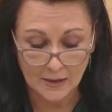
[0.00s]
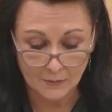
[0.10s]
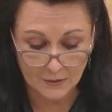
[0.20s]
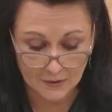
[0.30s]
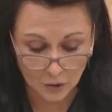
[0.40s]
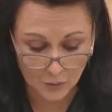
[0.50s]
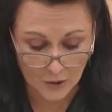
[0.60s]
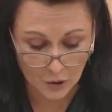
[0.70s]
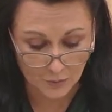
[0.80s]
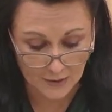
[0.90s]

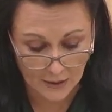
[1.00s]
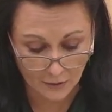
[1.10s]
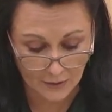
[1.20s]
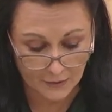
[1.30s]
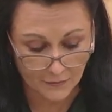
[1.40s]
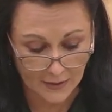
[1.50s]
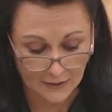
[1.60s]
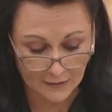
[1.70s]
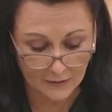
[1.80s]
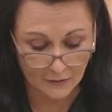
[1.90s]
situation we currently
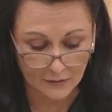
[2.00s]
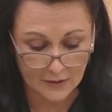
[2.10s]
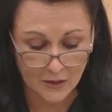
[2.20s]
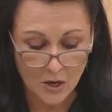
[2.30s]
find ourselves in.